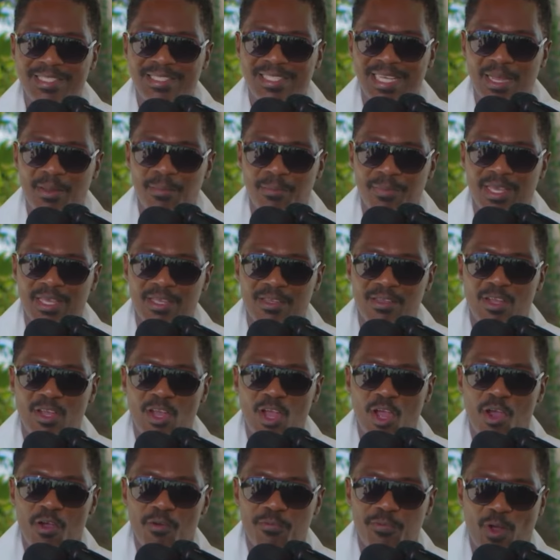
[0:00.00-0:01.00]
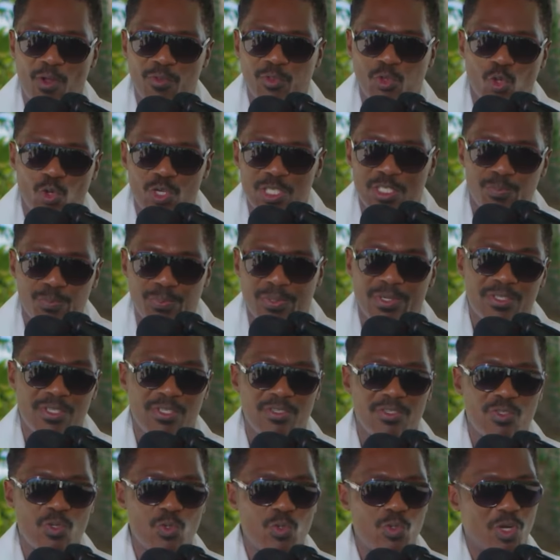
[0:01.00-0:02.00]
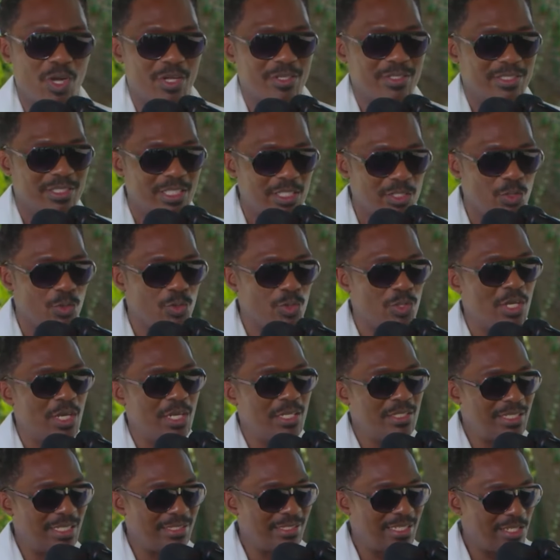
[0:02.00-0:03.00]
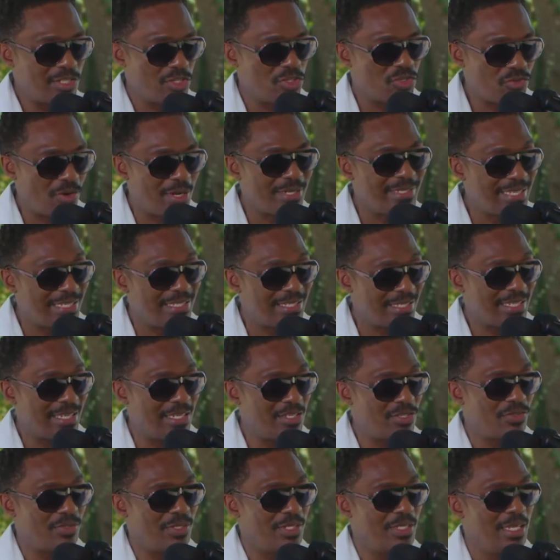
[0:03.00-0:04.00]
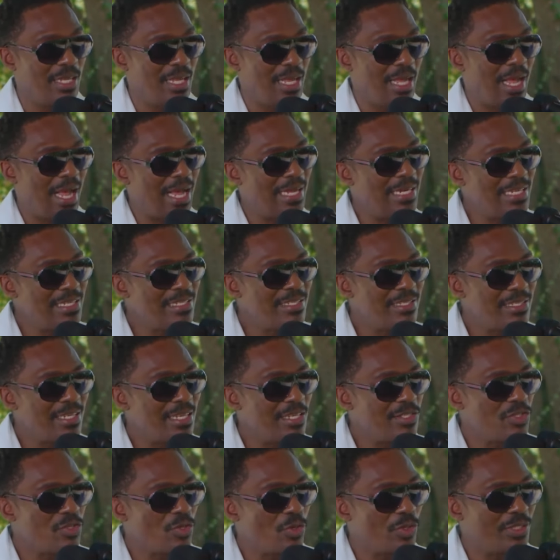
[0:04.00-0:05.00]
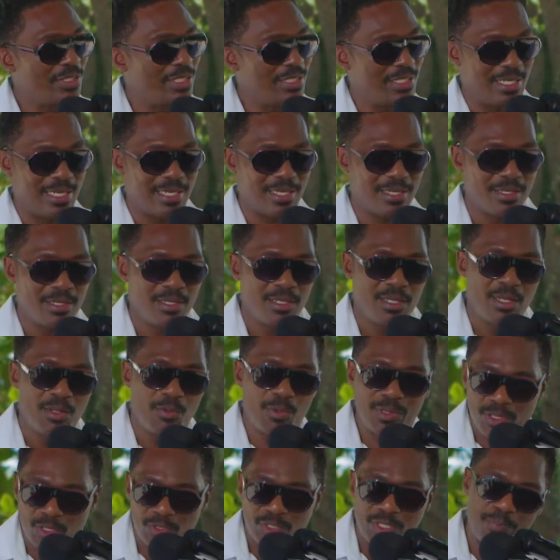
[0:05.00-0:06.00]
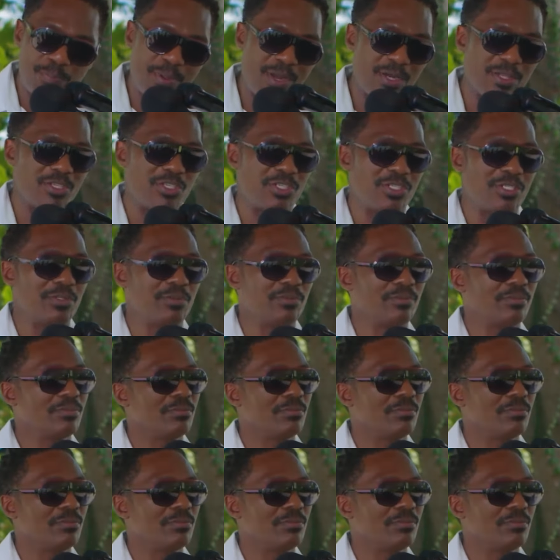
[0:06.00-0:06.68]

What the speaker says: campaign for those persons who continue to destroy this country. And I say so today without apology.